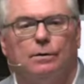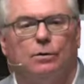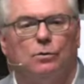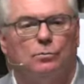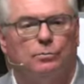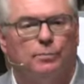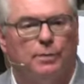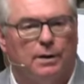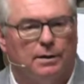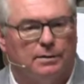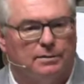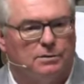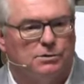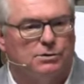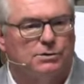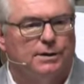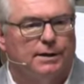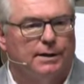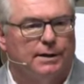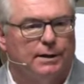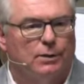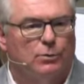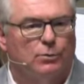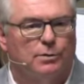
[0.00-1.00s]
on Mother's
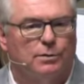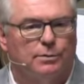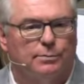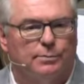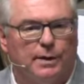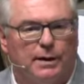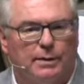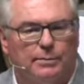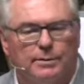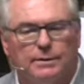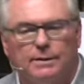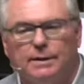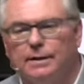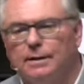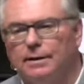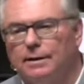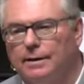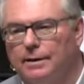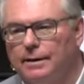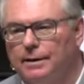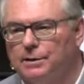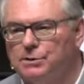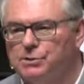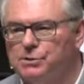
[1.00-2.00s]
Day with the baby
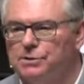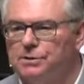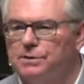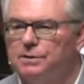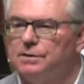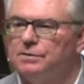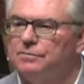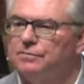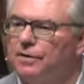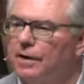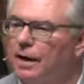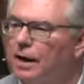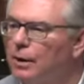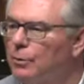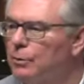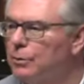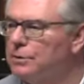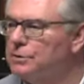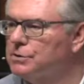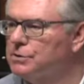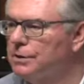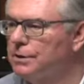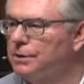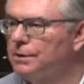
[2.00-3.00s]
dedication, and the
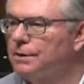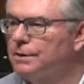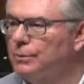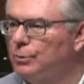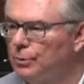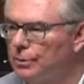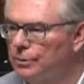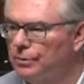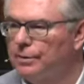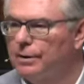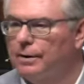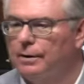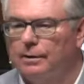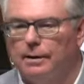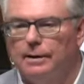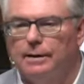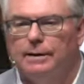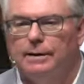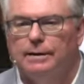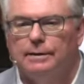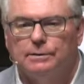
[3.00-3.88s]
following Sunday with our